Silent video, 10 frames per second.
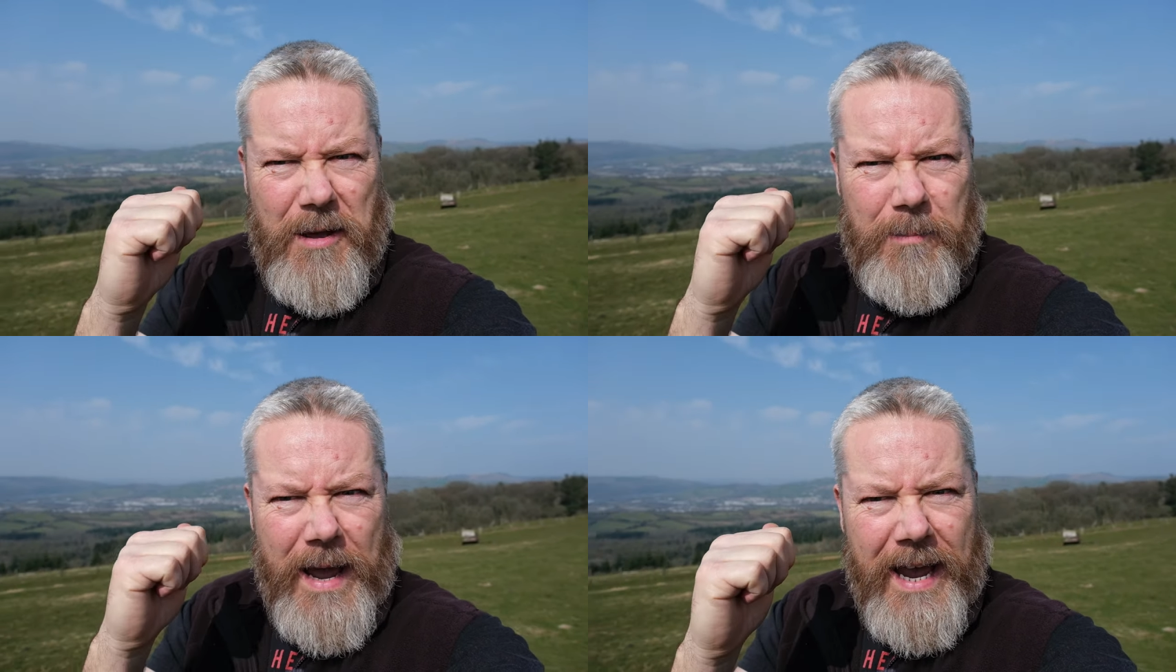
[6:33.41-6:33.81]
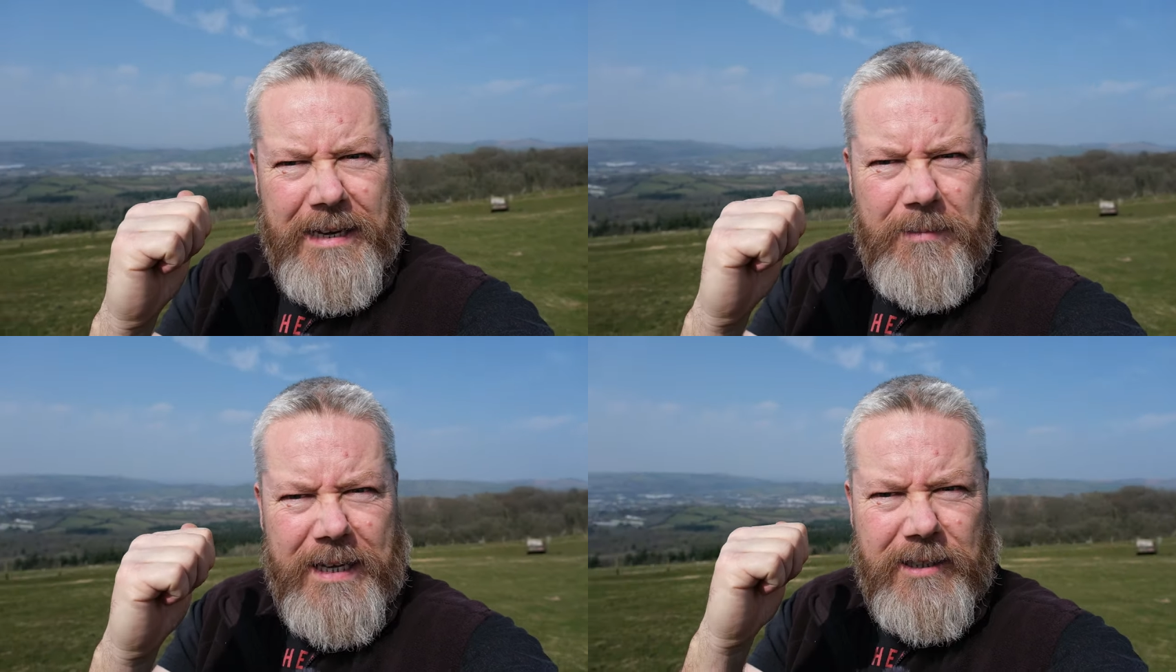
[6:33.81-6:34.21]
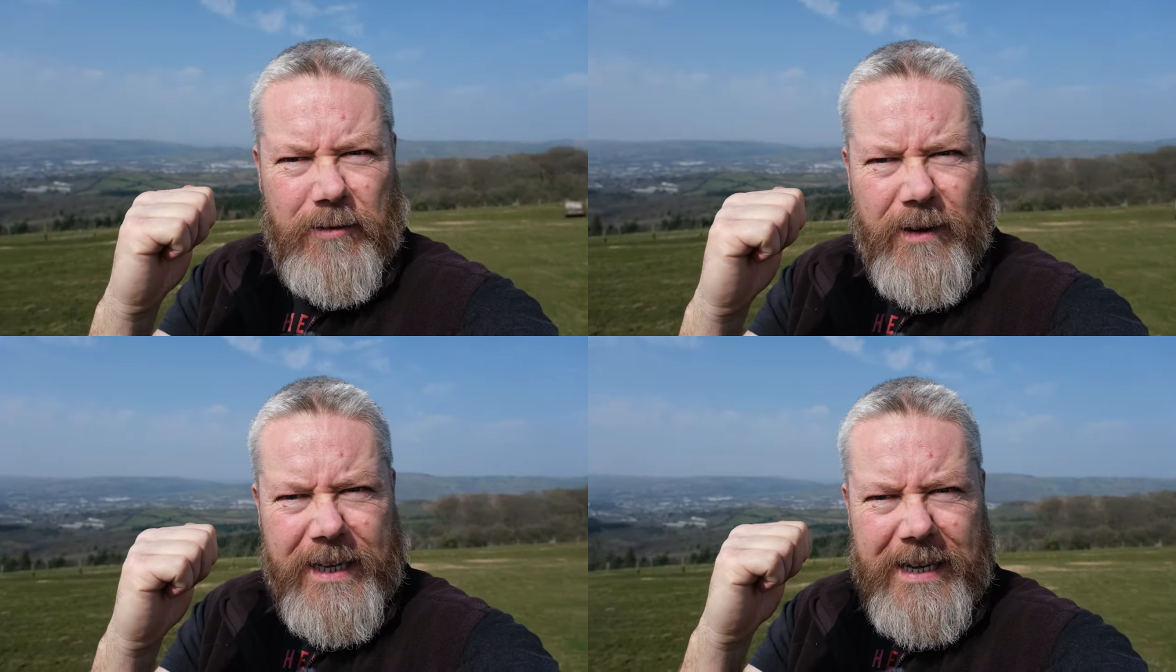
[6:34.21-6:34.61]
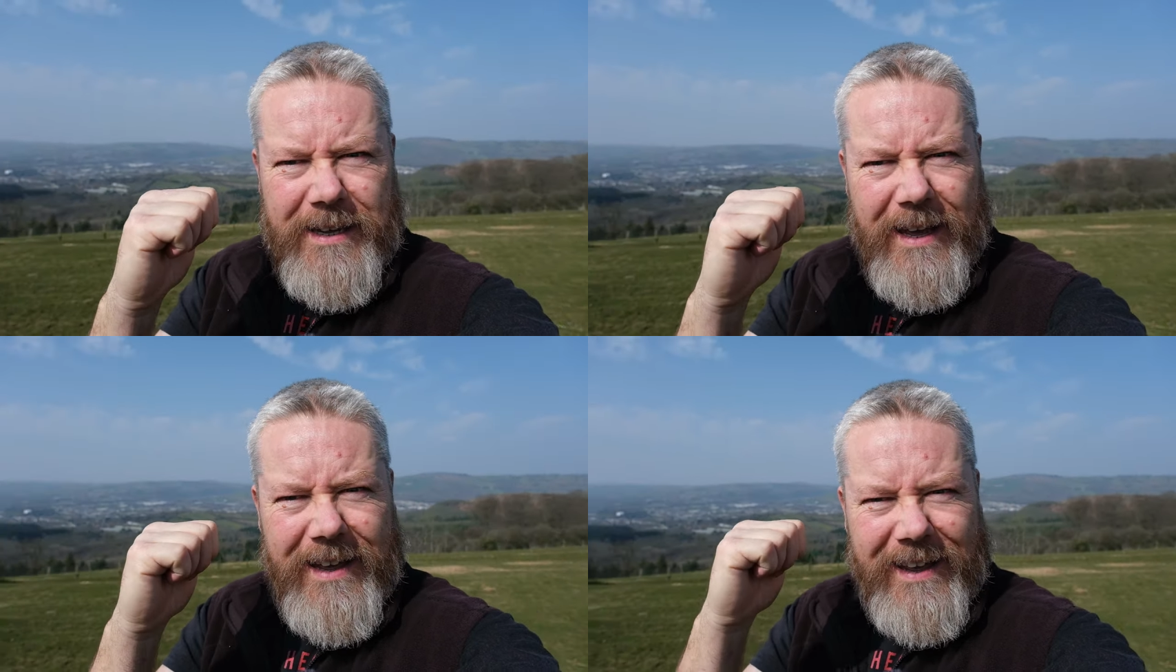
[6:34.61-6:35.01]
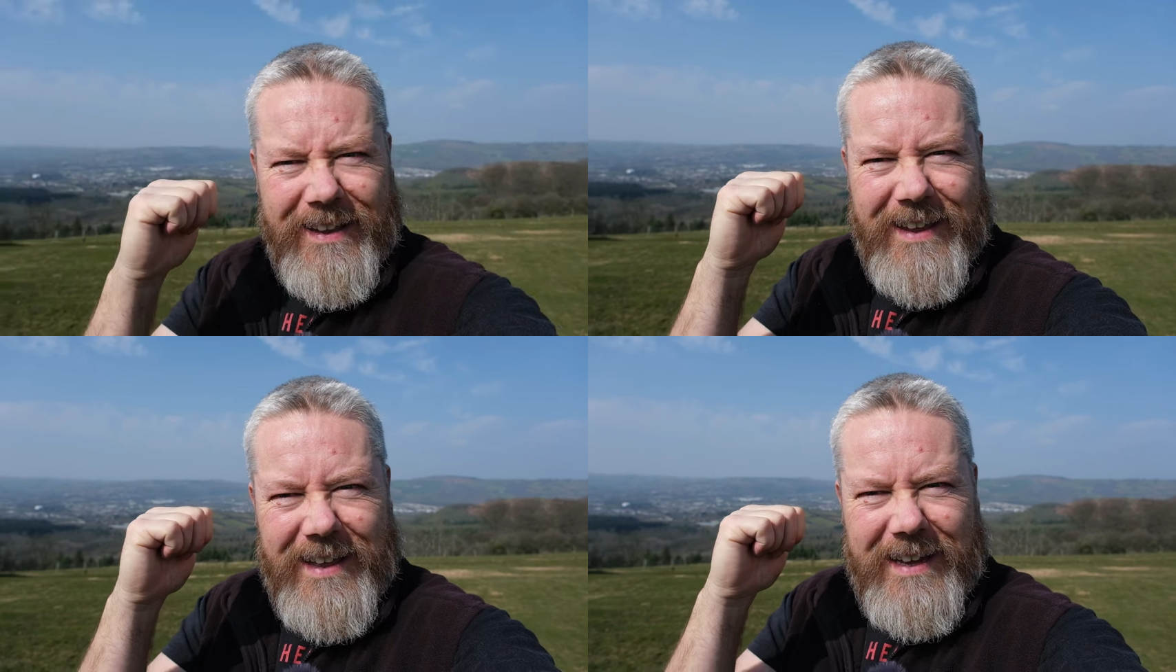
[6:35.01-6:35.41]
behind me is Cefn,
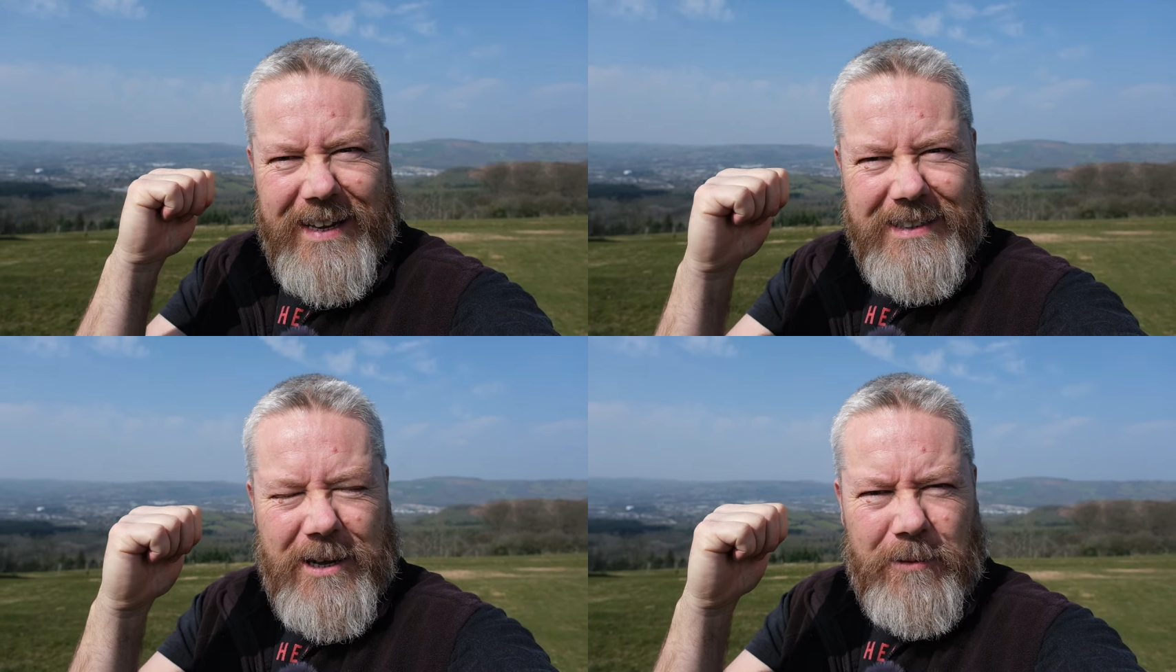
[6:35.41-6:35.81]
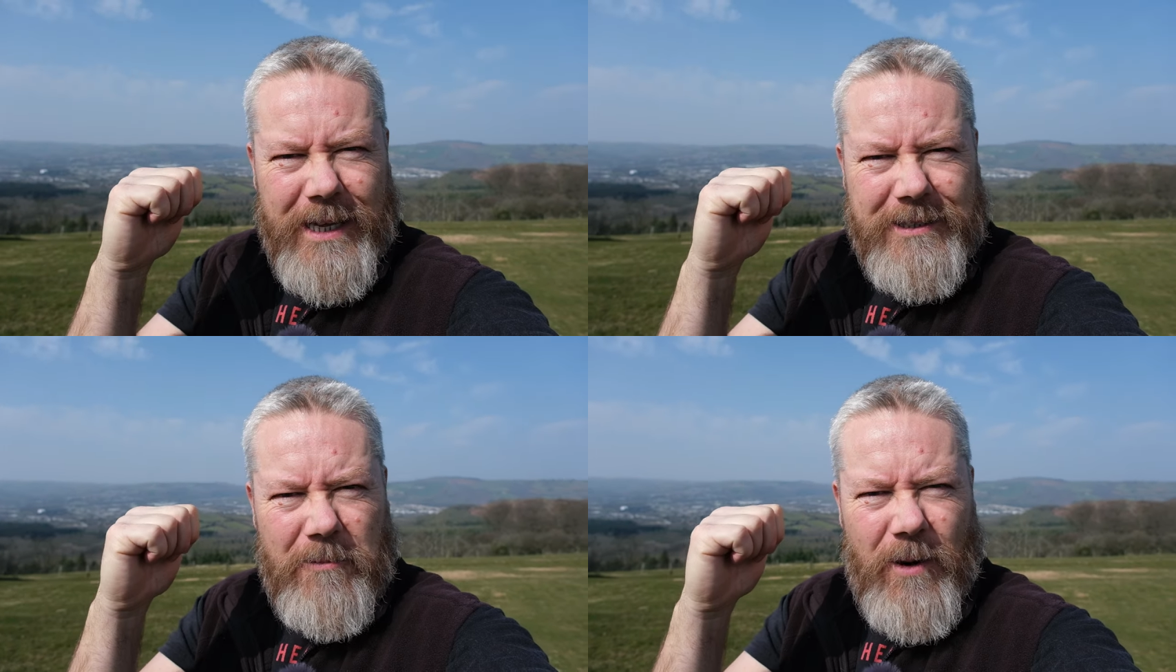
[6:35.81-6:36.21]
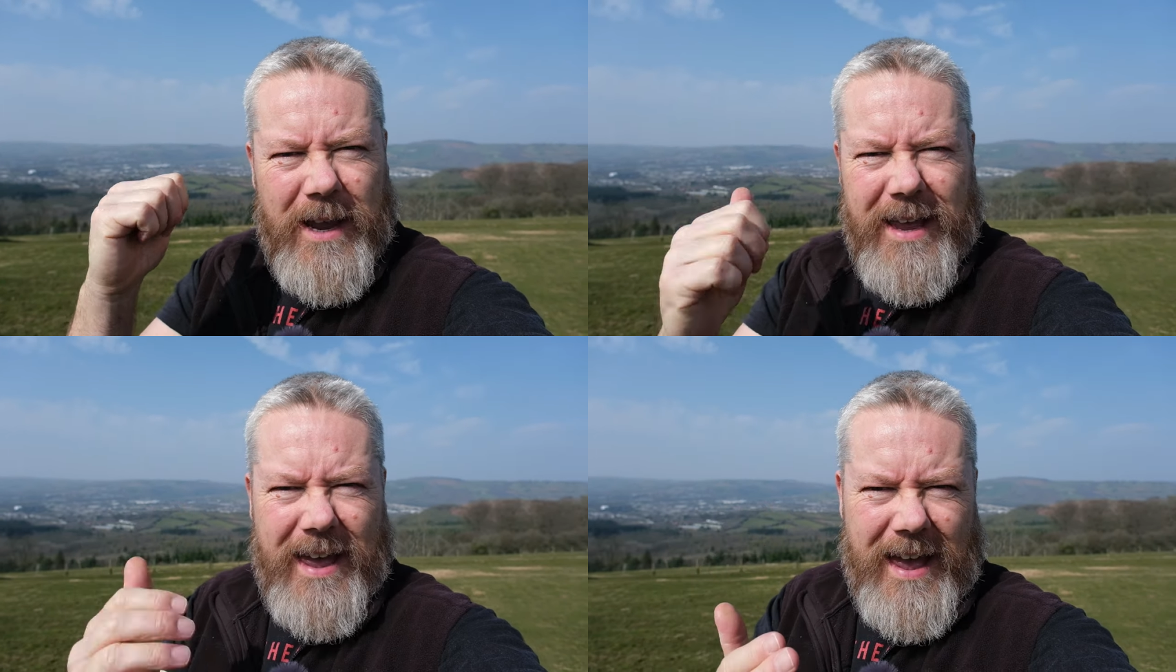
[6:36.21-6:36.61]
down there somewhere.